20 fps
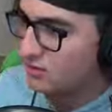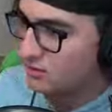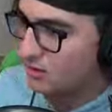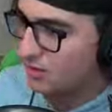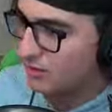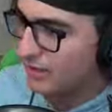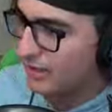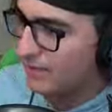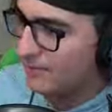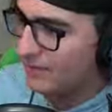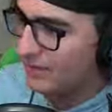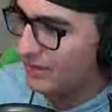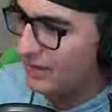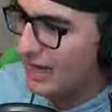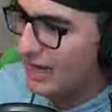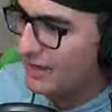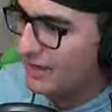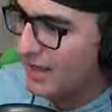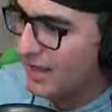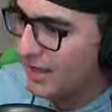Don't get hit by
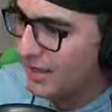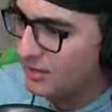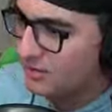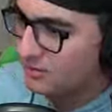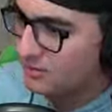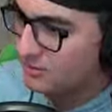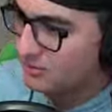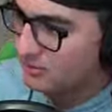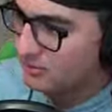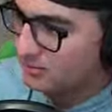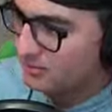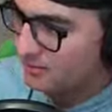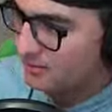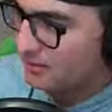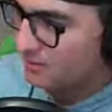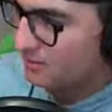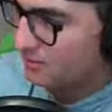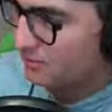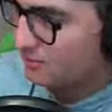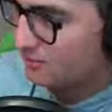lightning!
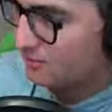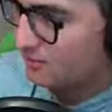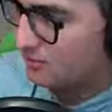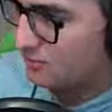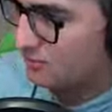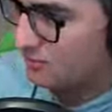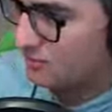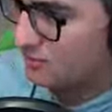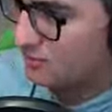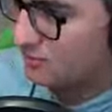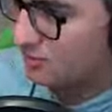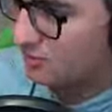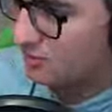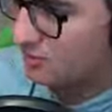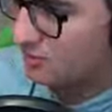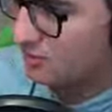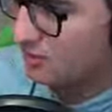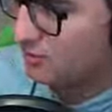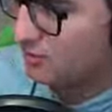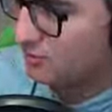Oh,
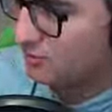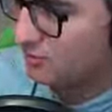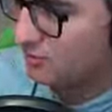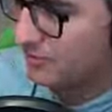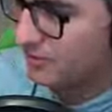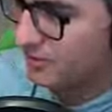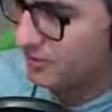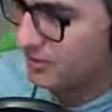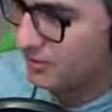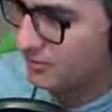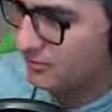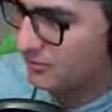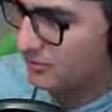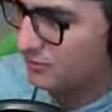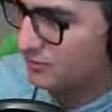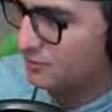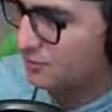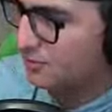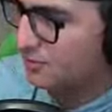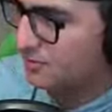what a little goober. Oh, a
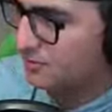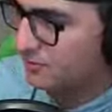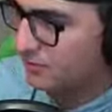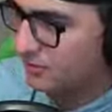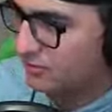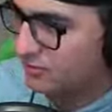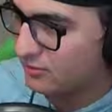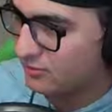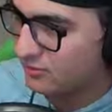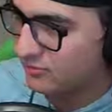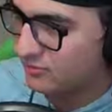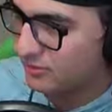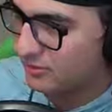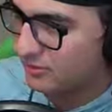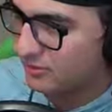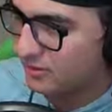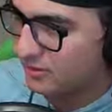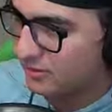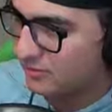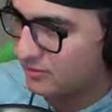little goober. What a little goober.
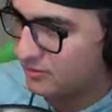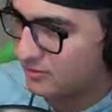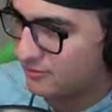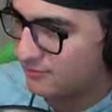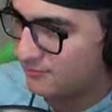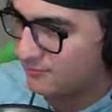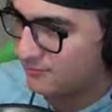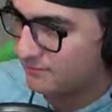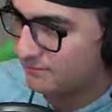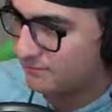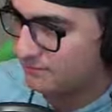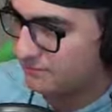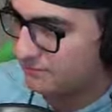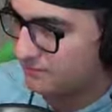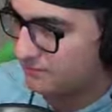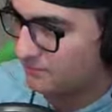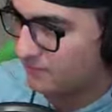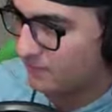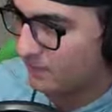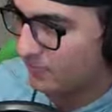Hold on.
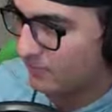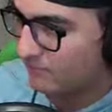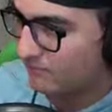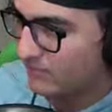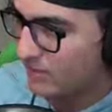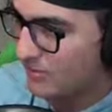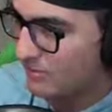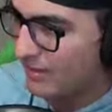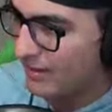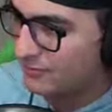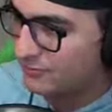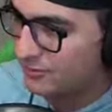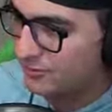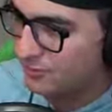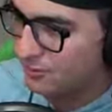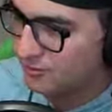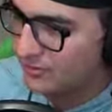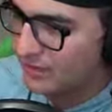Back around. Hold